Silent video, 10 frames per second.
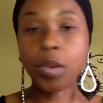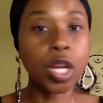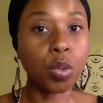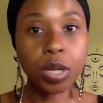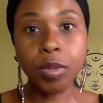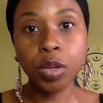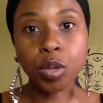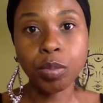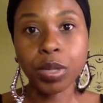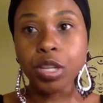it would have it would
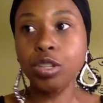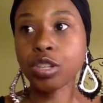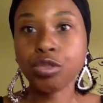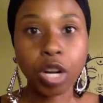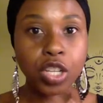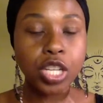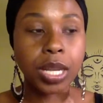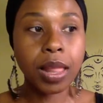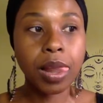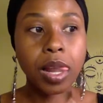have been a destruction.